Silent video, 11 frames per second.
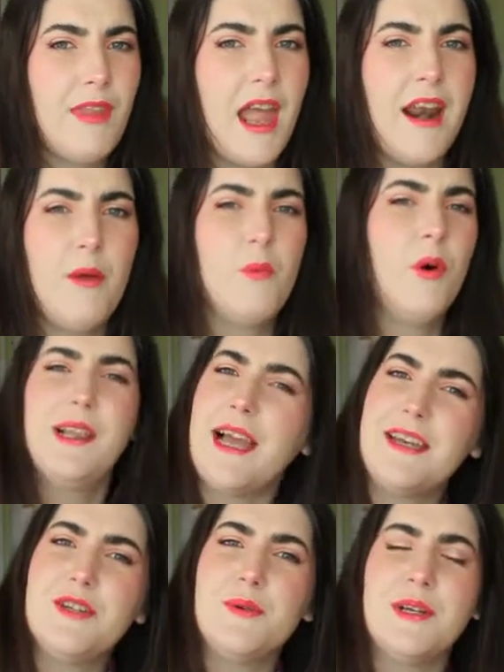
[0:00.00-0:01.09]
I would
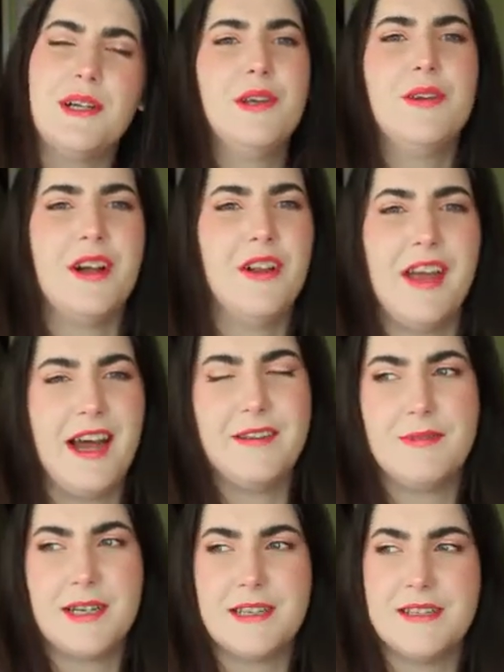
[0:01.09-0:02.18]
like to include all
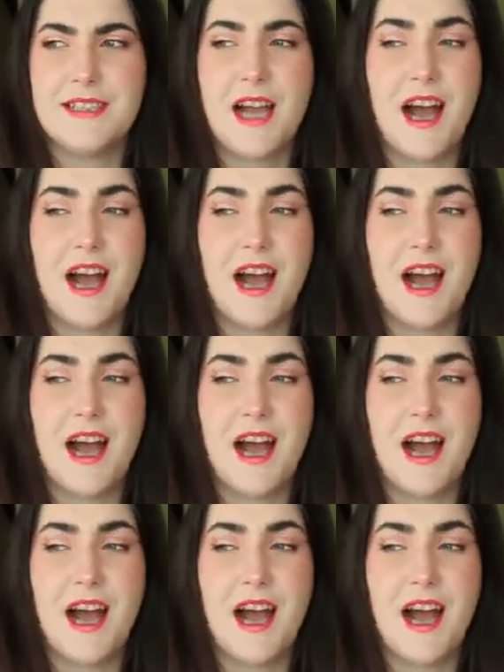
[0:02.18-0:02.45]
that because